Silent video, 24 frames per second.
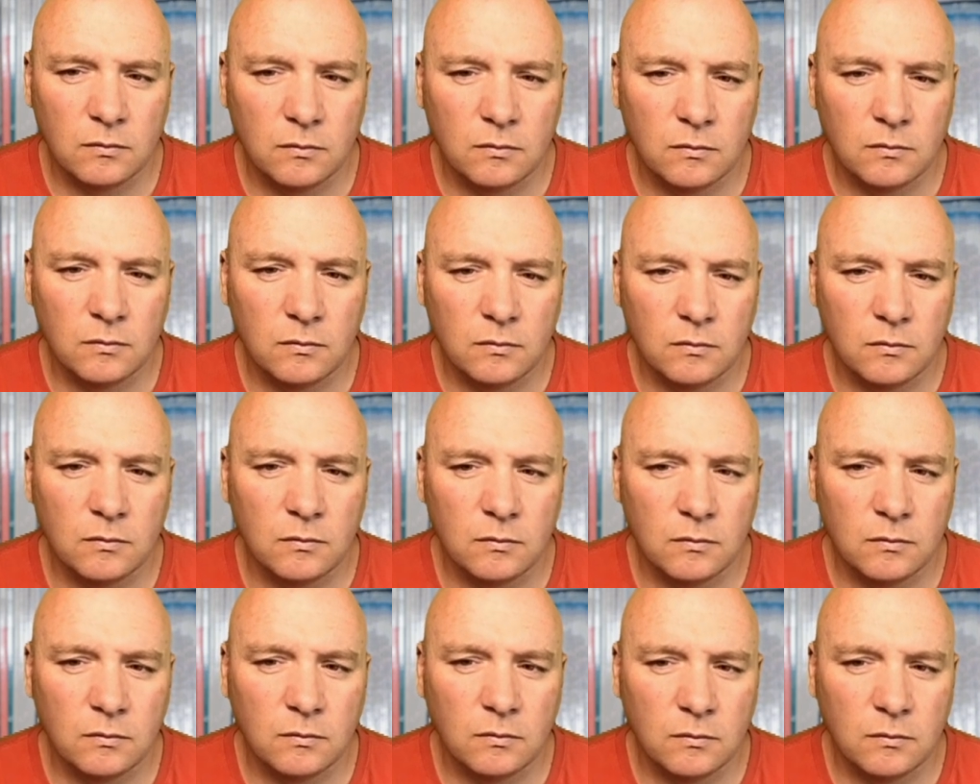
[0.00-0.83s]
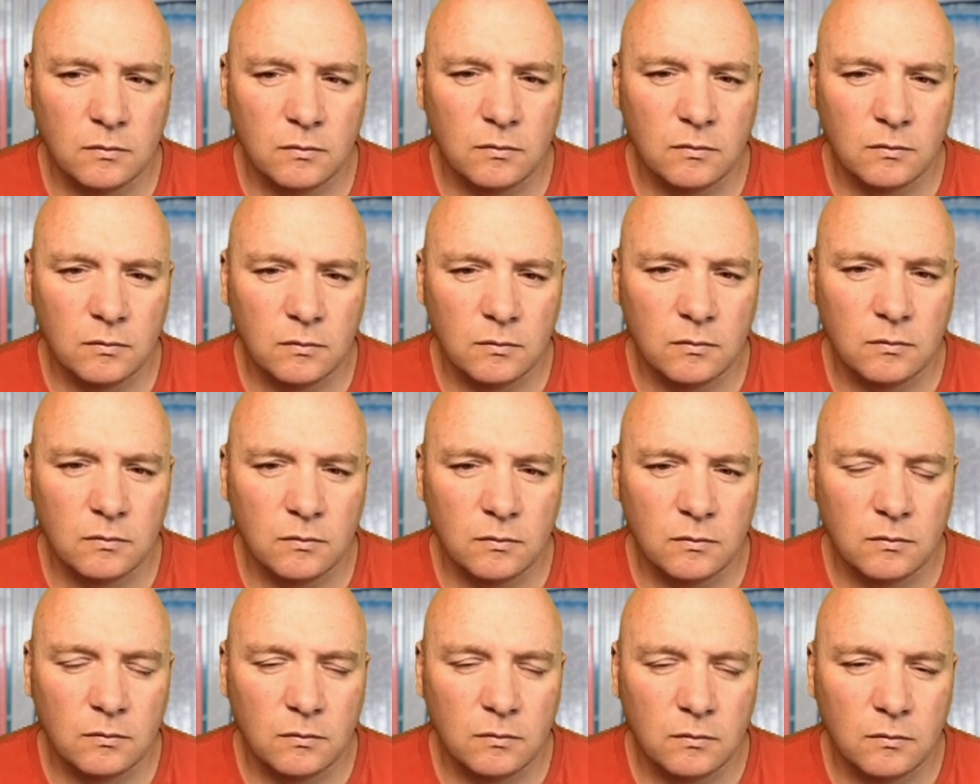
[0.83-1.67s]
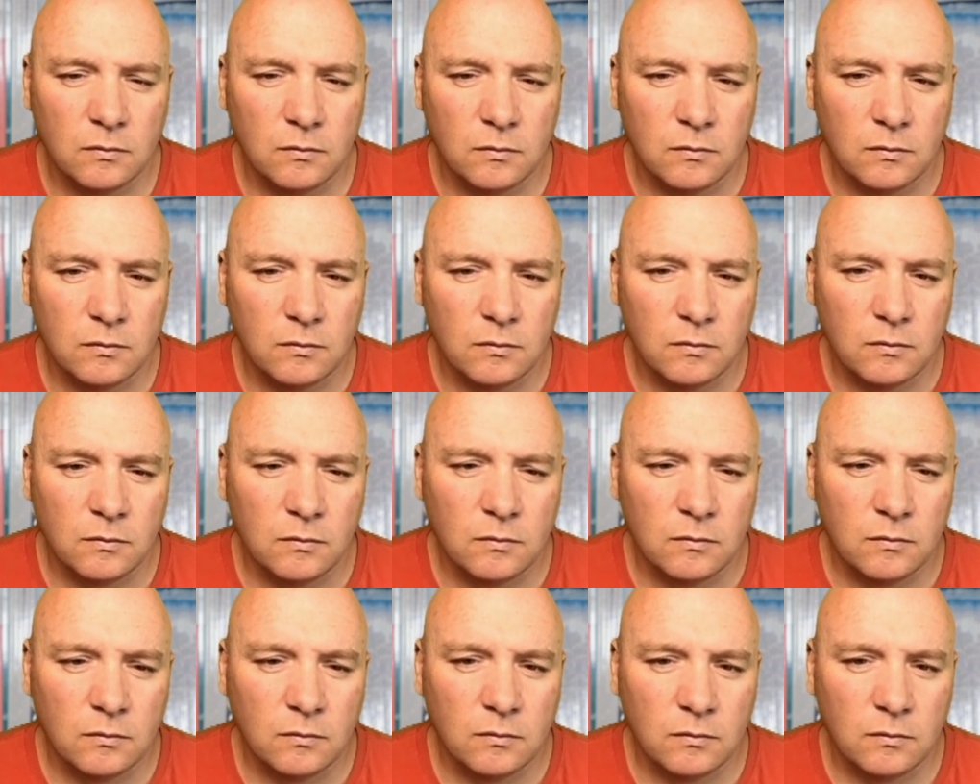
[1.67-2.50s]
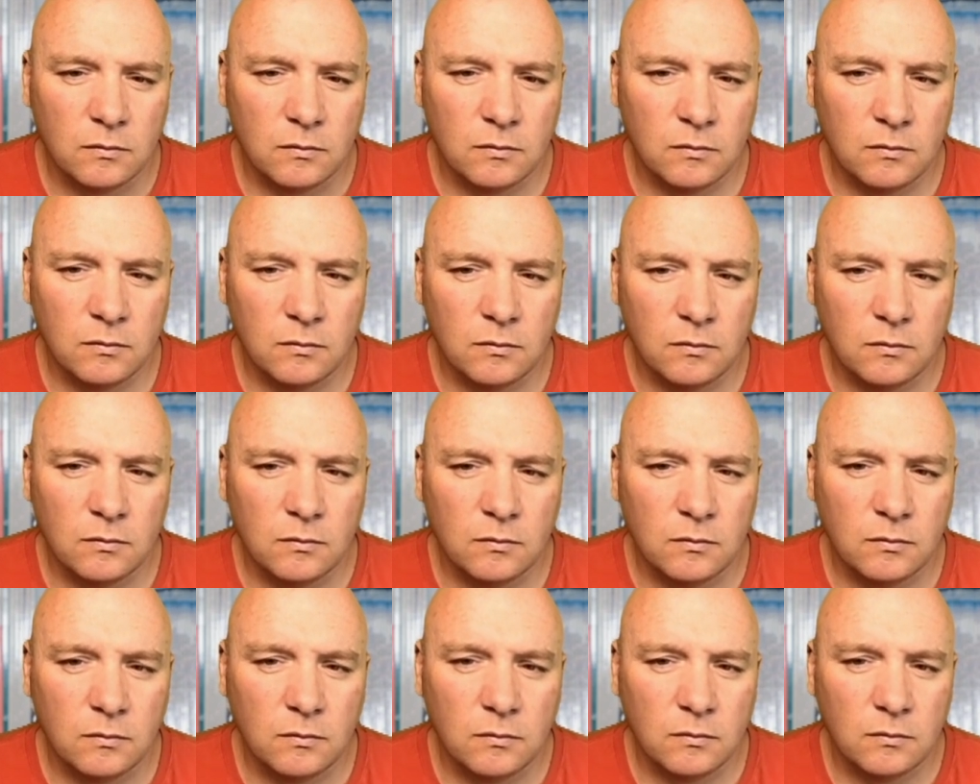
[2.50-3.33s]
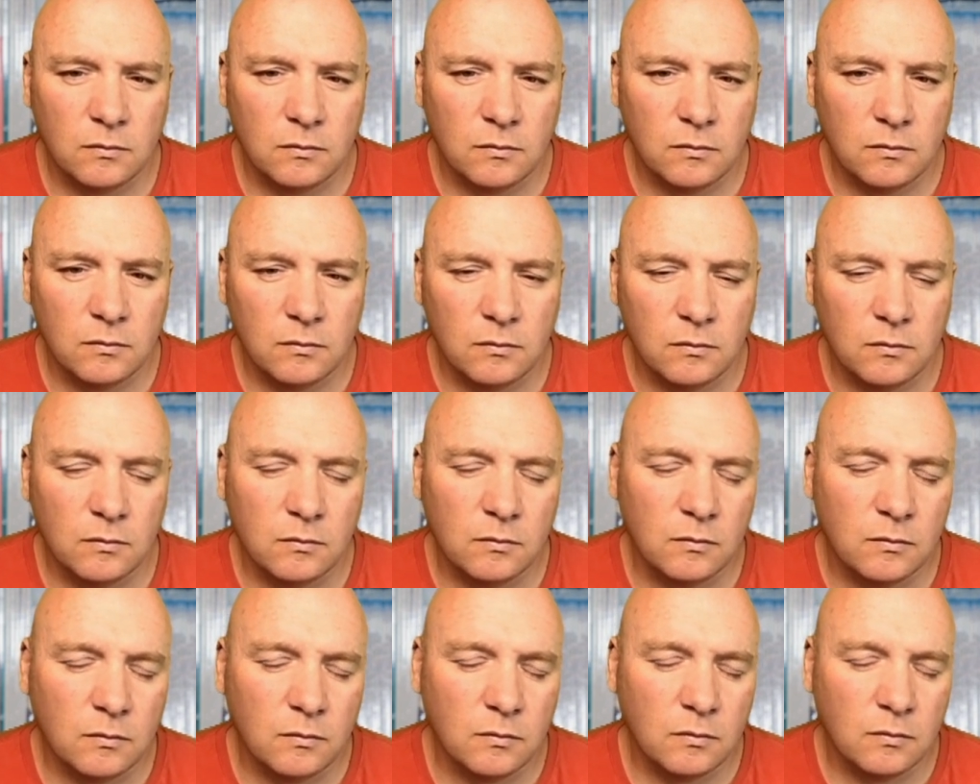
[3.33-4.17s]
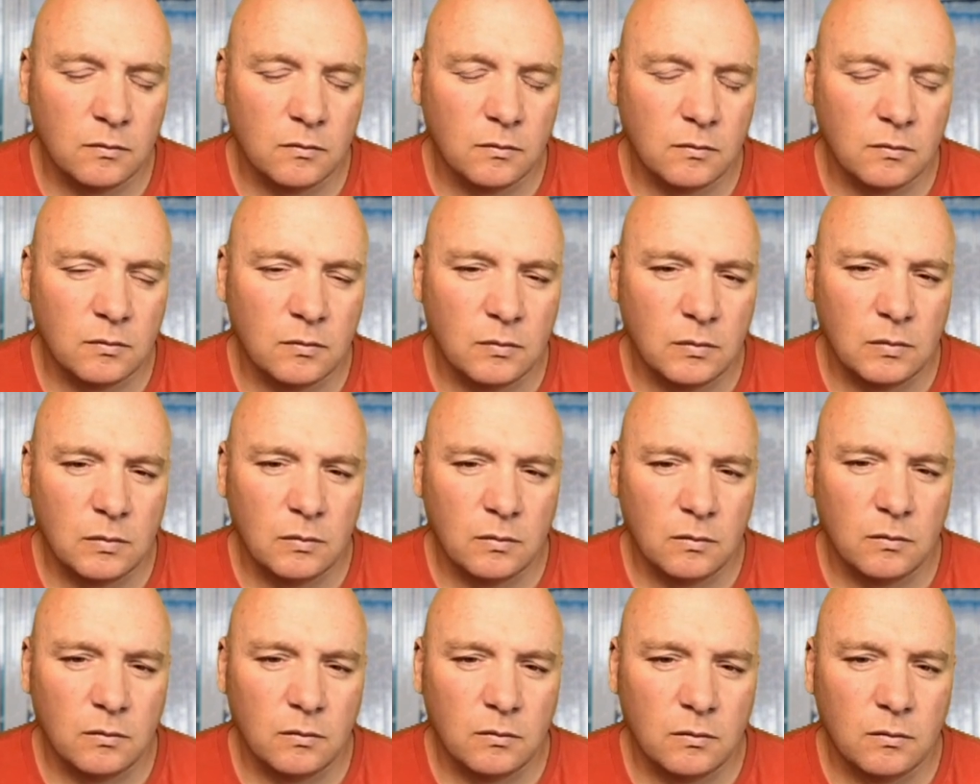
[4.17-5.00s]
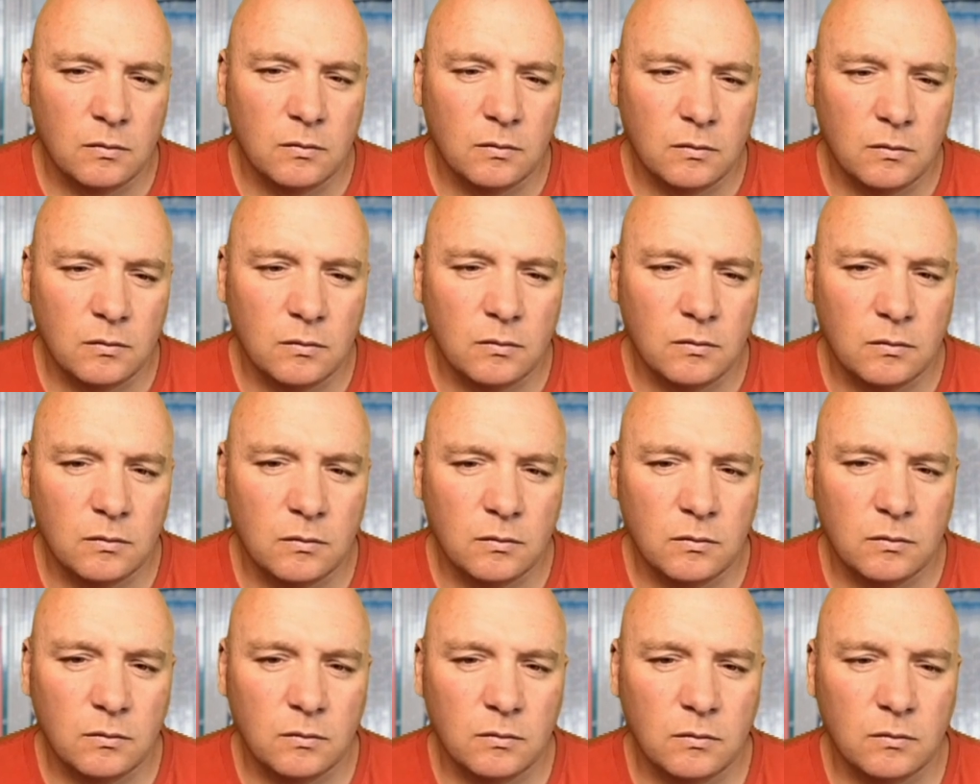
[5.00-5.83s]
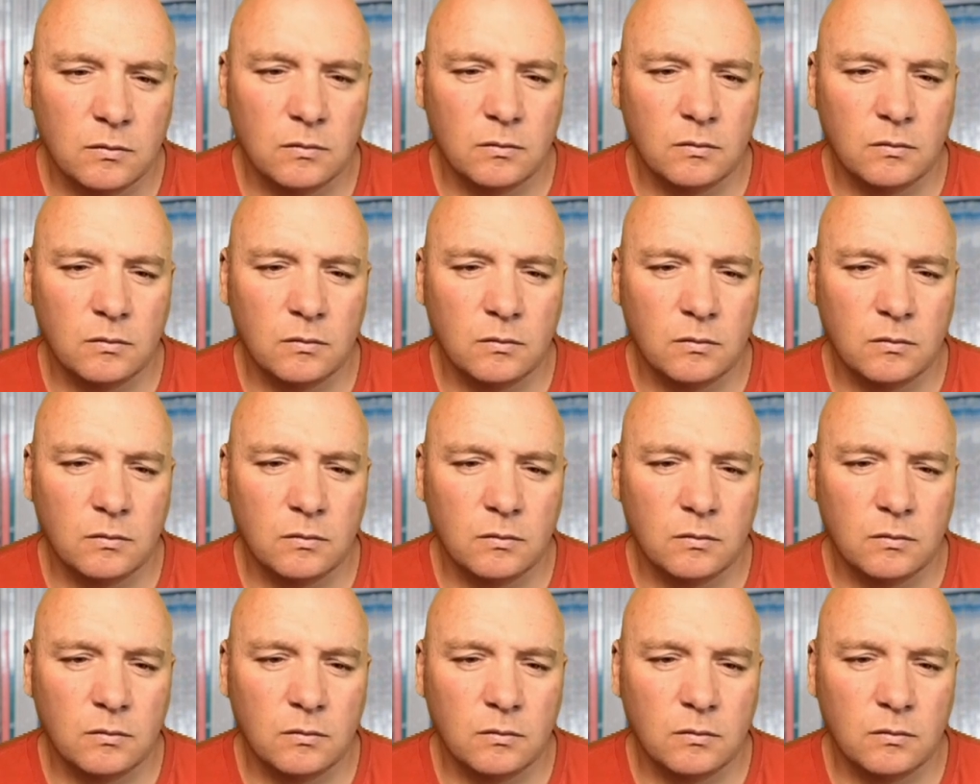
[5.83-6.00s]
(not speaking)